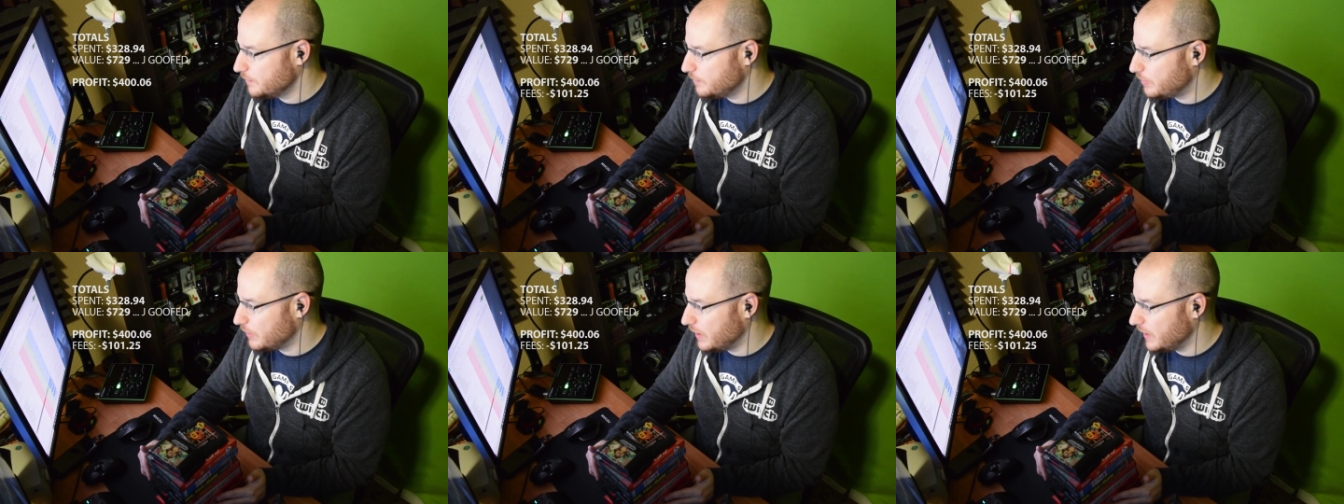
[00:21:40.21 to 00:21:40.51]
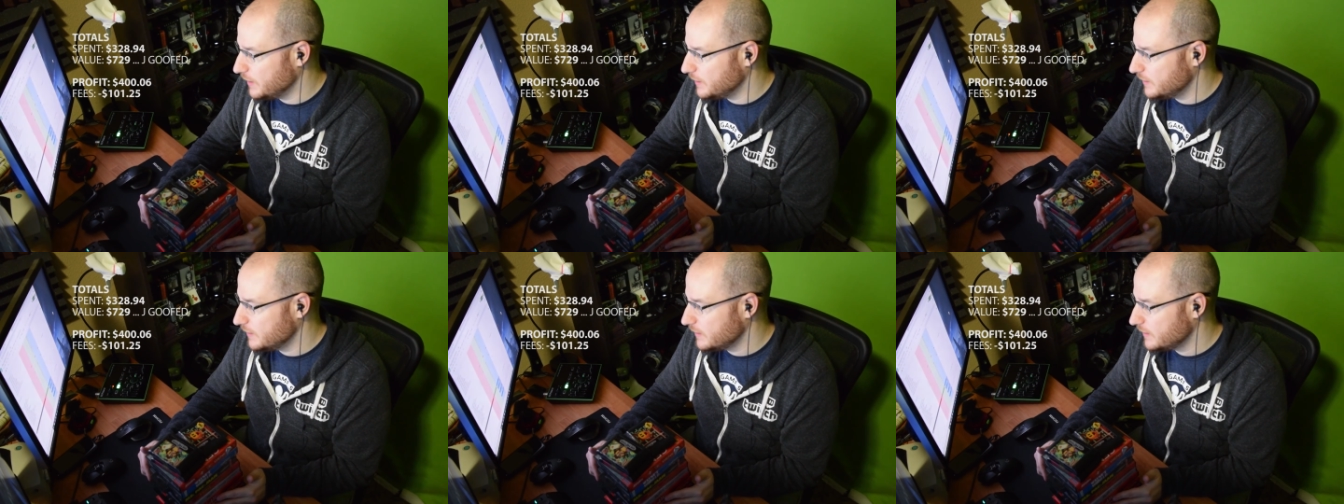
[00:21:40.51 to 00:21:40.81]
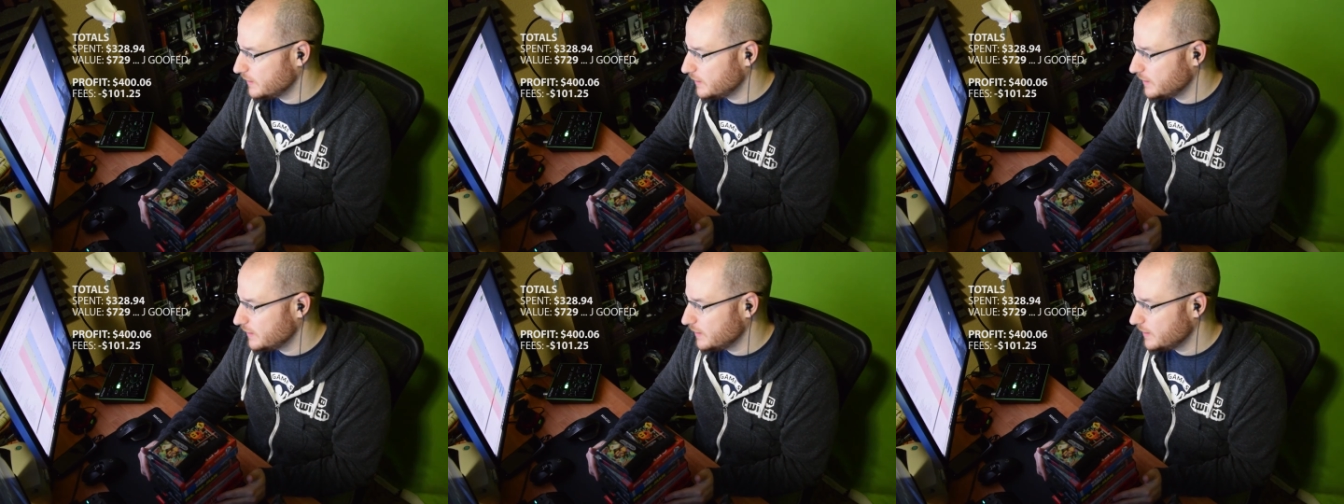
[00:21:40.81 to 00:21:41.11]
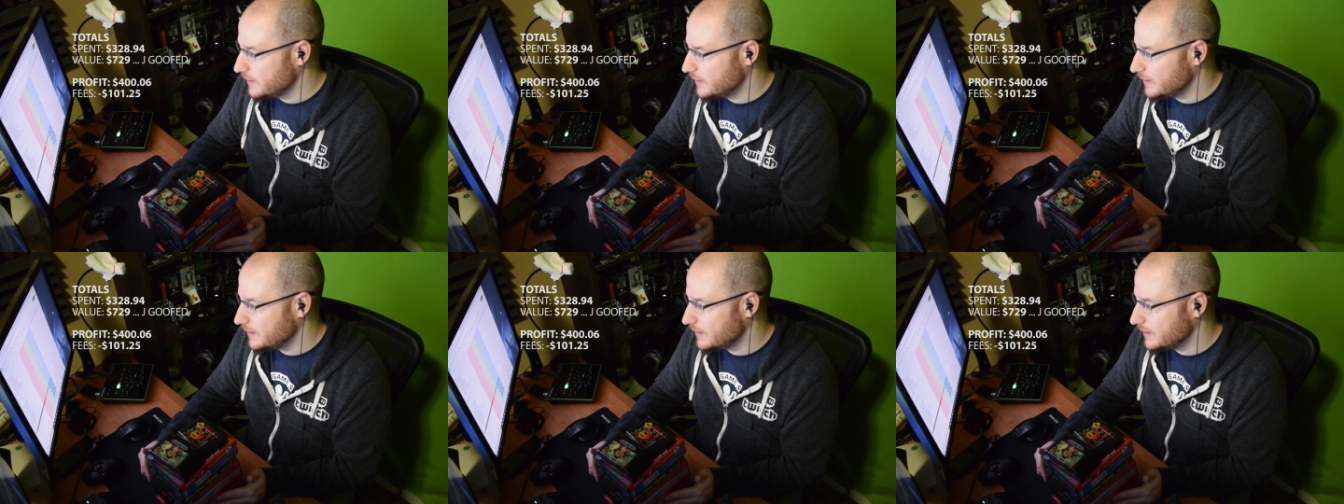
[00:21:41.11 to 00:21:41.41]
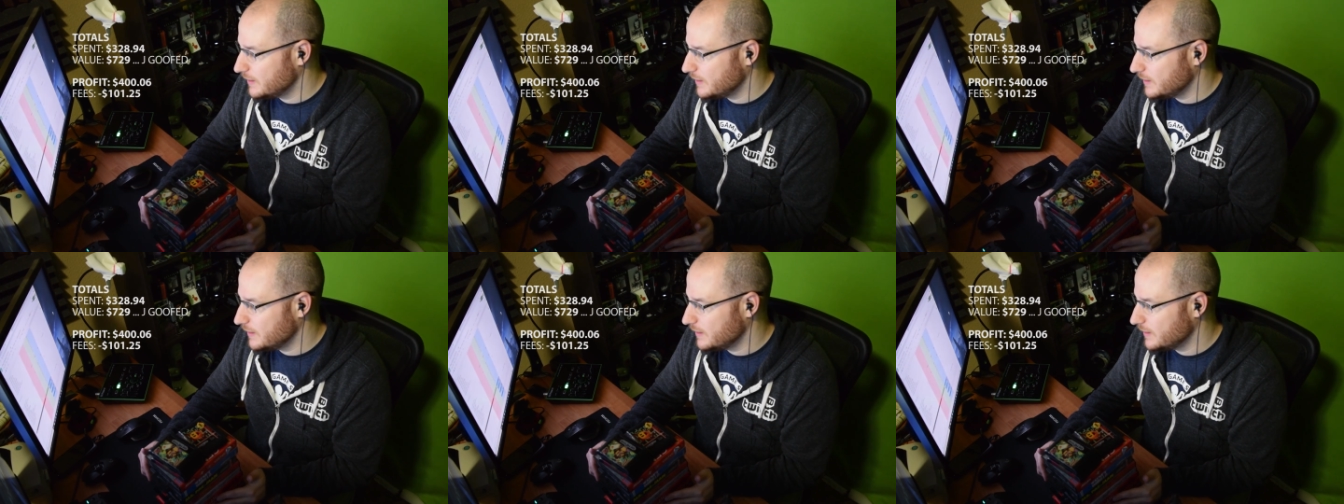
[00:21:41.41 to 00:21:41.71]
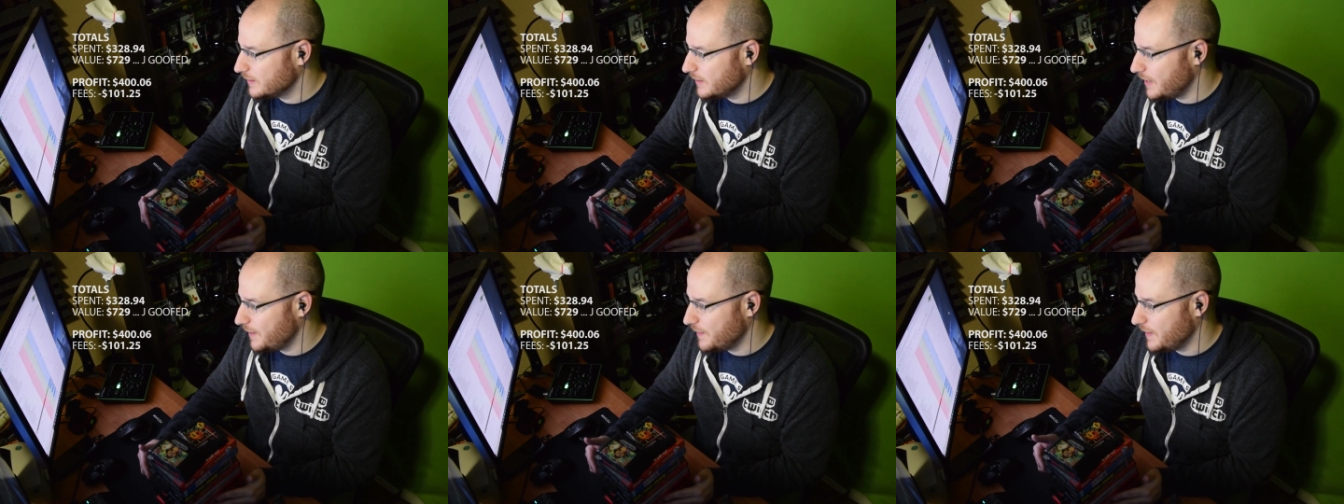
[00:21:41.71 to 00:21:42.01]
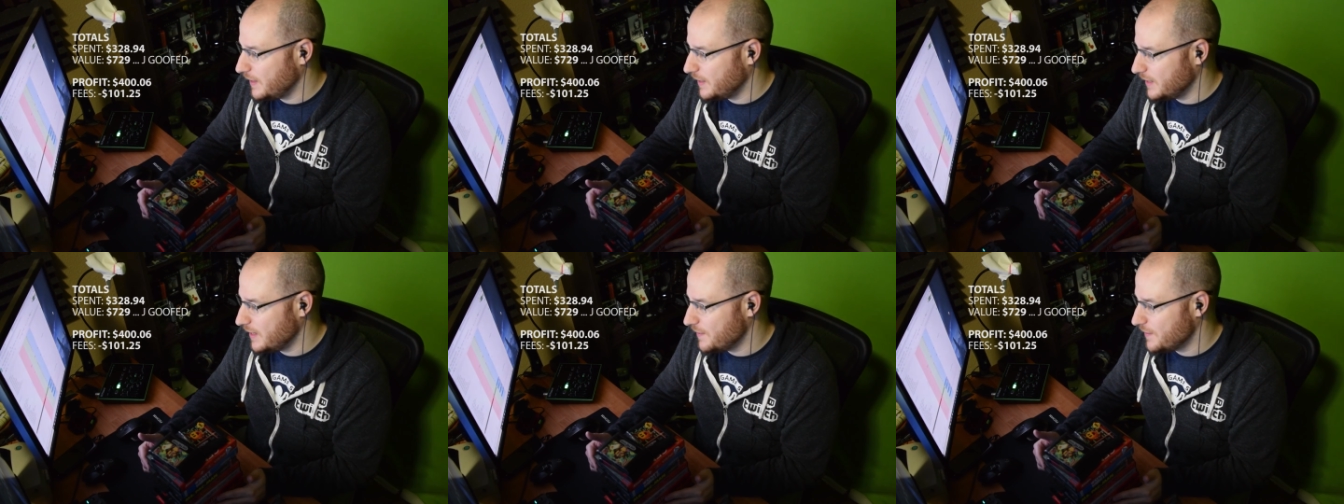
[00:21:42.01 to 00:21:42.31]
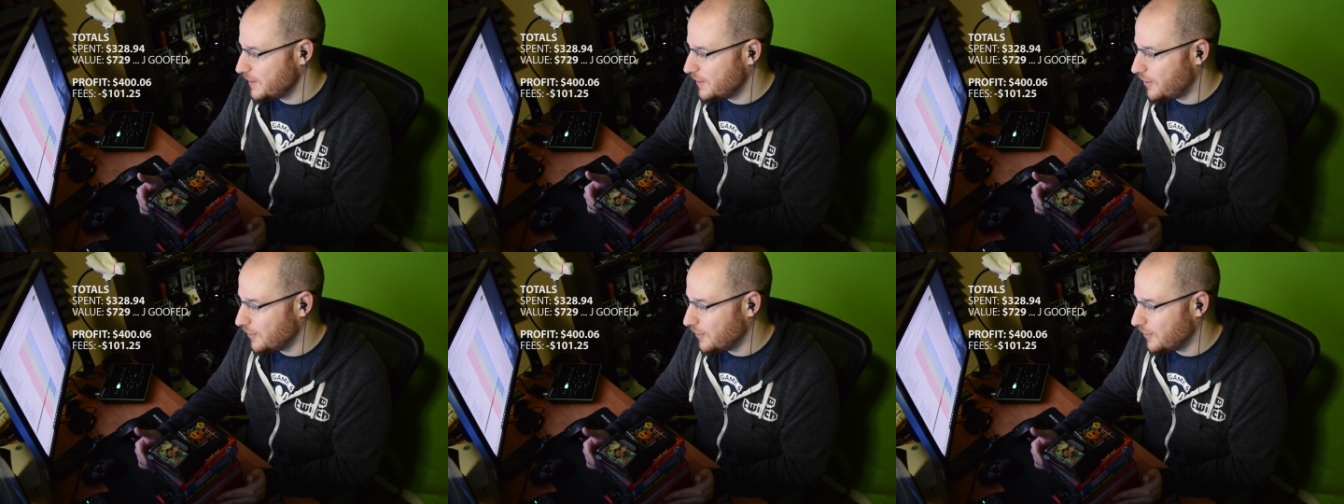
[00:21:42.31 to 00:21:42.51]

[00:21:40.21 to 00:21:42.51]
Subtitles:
But and then